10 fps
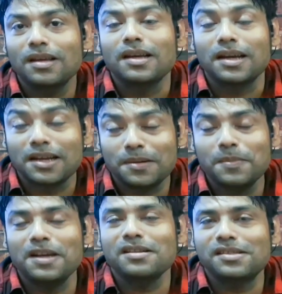It
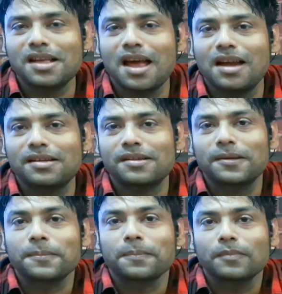means that
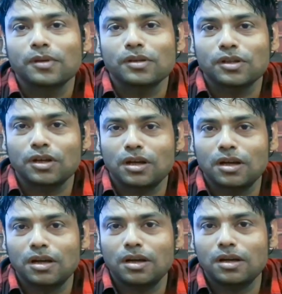
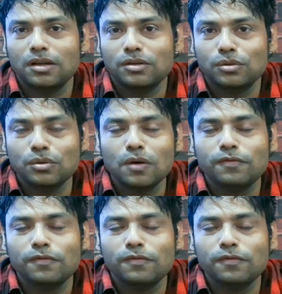you do not